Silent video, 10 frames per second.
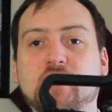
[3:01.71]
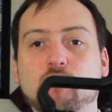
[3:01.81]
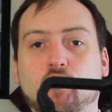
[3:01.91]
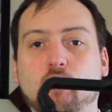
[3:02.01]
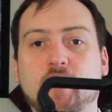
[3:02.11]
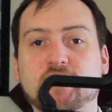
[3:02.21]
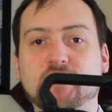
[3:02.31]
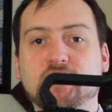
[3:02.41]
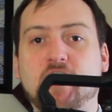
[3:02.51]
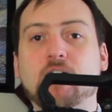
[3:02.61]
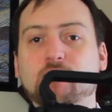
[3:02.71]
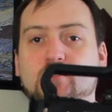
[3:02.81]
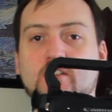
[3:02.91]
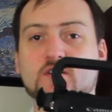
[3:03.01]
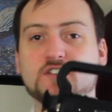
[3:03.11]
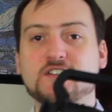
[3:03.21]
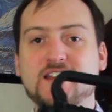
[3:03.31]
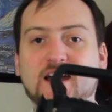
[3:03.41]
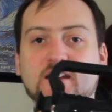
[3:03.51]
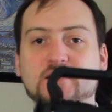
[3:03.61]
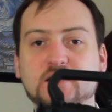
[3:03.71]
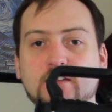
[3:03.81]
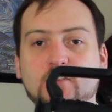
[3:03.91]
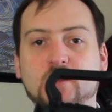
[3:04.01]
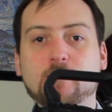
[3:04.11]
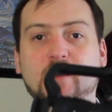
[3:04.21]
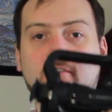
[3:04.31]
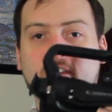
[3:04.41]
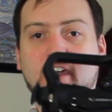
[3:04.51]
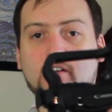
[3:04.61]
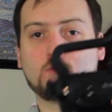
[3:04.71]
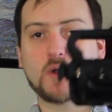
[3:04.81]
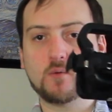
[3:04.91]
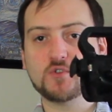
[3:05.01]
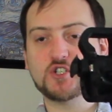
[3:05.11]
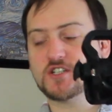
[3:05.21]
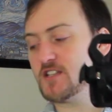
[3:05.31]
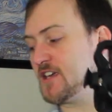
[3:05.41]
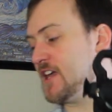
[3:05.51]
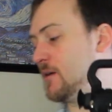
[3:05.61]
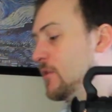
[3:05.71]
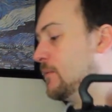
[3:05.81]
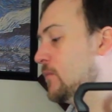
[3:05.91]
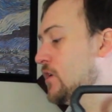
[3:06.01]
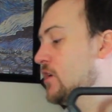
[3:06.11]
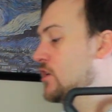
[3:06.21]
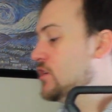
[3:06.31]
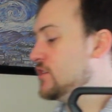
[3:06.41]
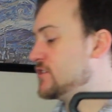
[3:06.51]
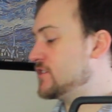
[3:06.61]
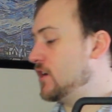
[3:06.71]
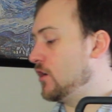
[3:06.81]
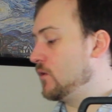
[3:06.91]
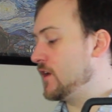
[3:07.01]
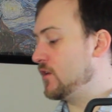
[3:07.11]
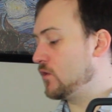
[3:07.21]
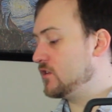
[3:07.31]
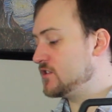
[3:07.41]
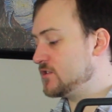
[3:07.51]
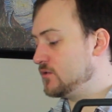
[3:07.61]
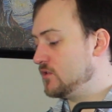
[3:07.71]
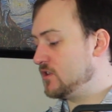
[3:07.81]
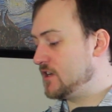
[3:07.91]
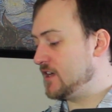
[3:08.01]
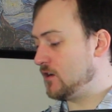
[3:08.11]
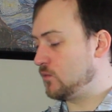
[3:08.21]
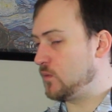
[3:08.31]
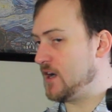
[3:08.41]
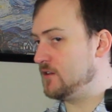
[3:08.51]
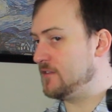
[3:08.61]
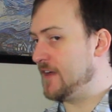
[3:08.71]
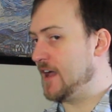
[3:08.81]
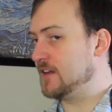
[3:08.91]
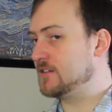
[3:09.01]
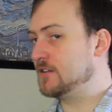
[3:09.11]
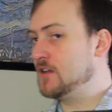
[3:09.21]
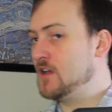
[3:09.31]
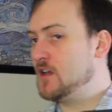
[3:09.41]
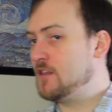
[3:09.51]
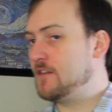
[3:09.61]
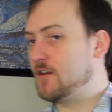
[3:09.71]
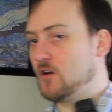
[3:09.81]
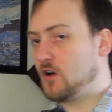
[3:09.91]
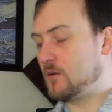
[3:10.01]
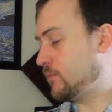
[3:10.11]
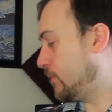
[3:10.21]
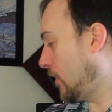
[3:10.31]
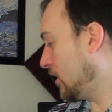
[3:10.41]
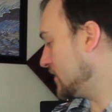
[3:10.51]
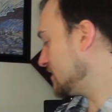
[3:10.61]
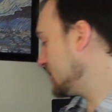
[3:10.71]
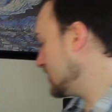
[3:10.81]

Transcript: any more weight to the top, so there's not a significant amount of counterweight with just the camera. So in order to get around that, there are parts